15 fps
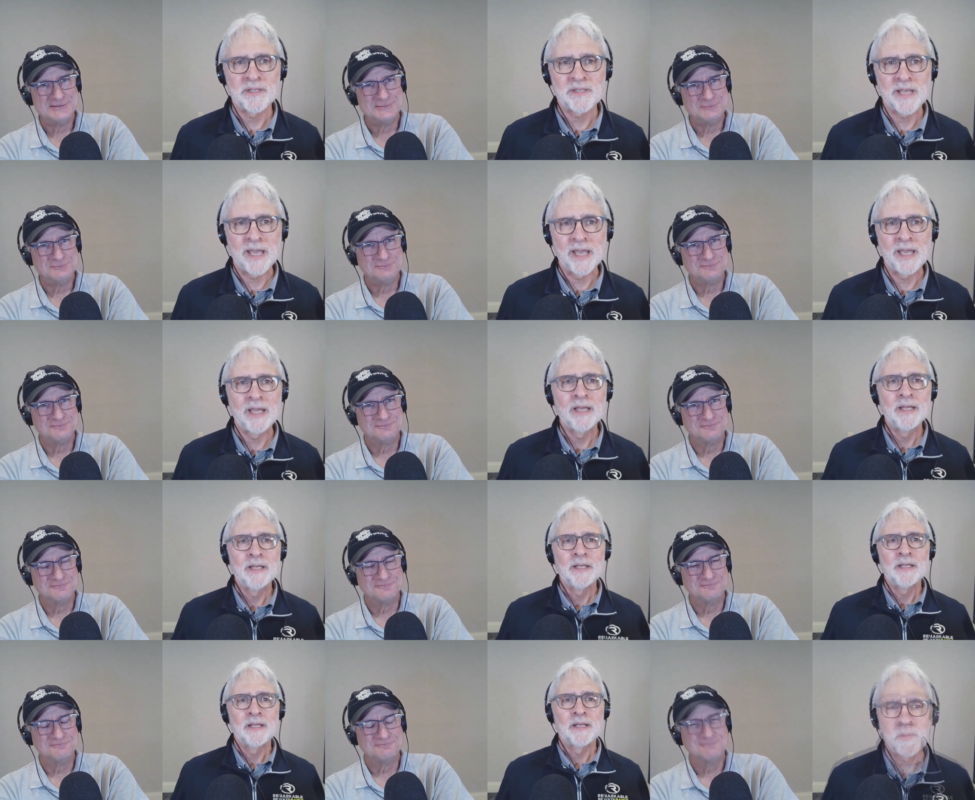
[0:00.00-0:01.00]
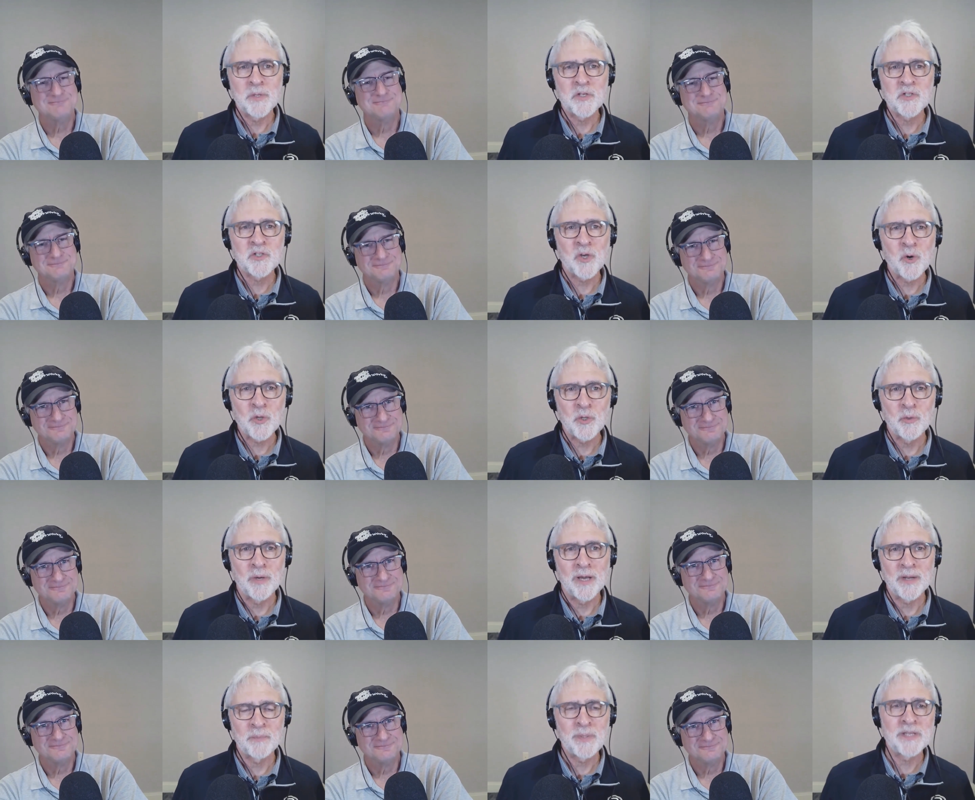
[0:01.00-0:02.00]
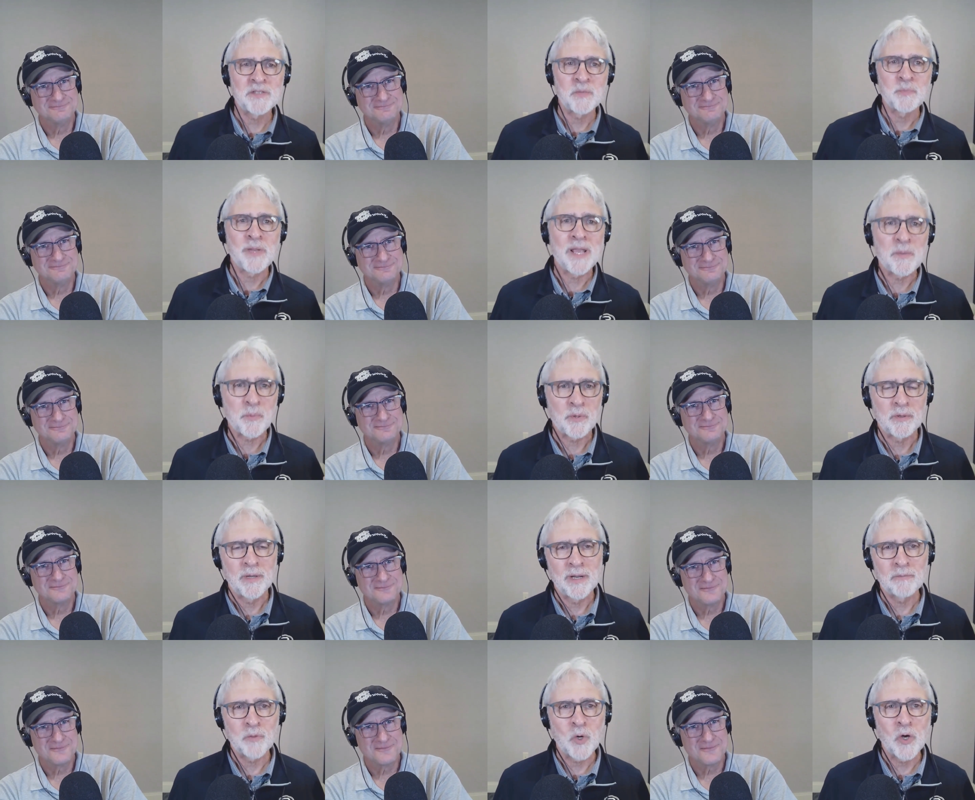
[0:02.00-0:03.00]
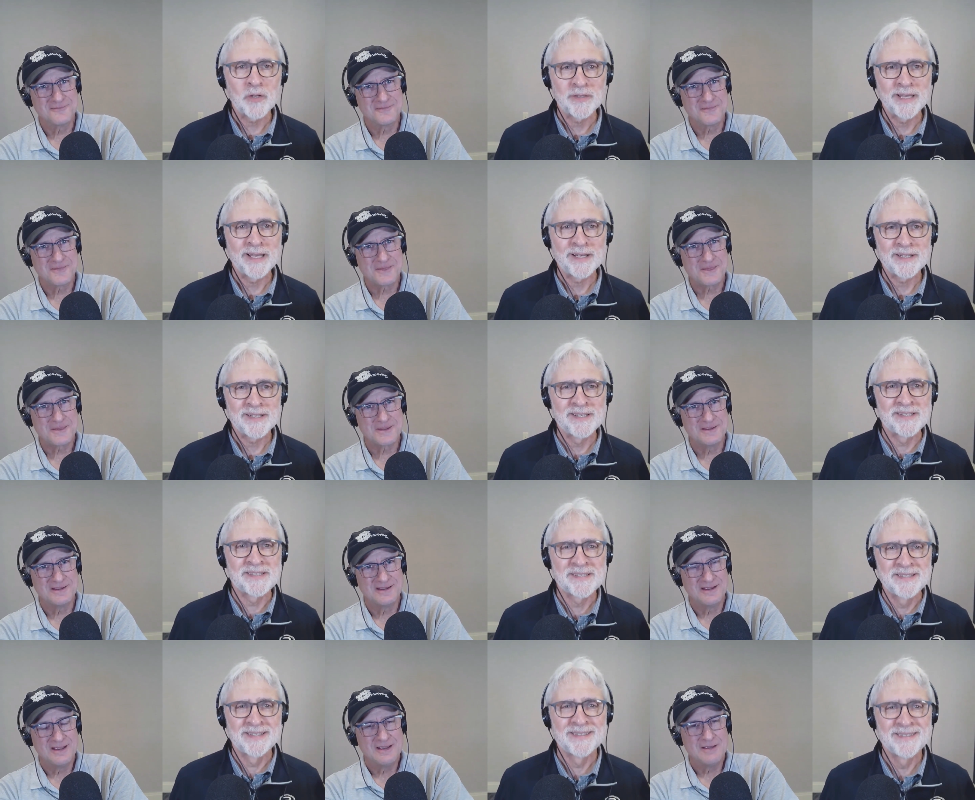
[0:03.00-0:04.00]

Speaker 1: and say, let me show you on a piece of paper how wrong that is.